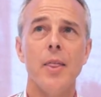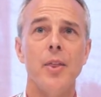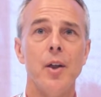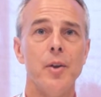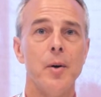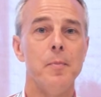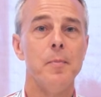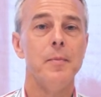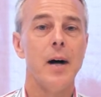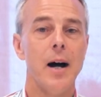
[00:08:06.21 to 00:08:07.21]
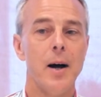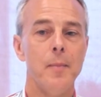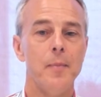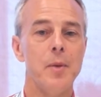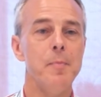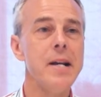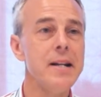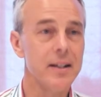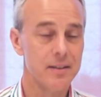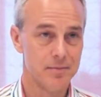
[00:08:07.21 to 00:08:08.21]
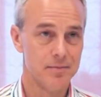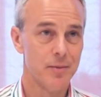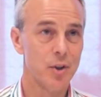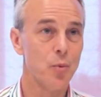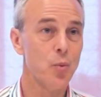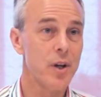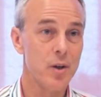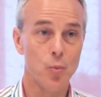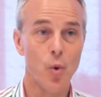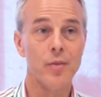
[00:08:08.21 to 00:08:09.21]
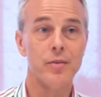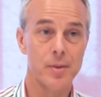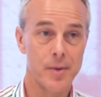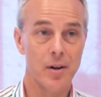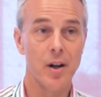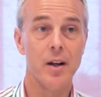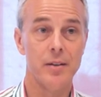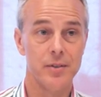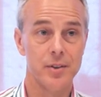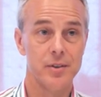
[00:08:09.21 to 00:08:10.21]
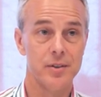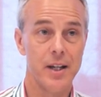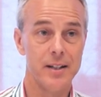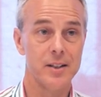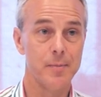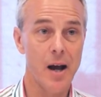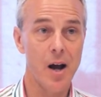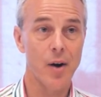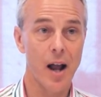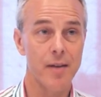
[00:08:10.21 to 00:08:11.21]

the meaning that we want from our lives. It's about